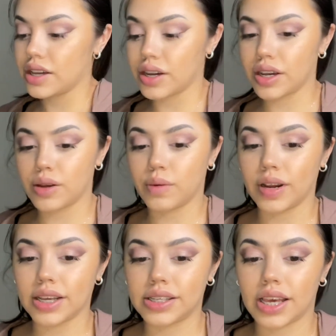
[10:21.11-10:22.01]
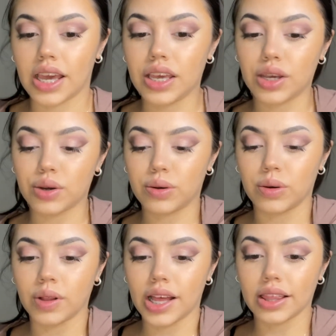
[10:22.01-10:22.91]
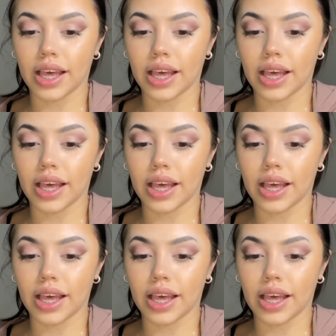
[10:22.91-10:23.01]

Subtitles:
you're gonna want to take your Hoola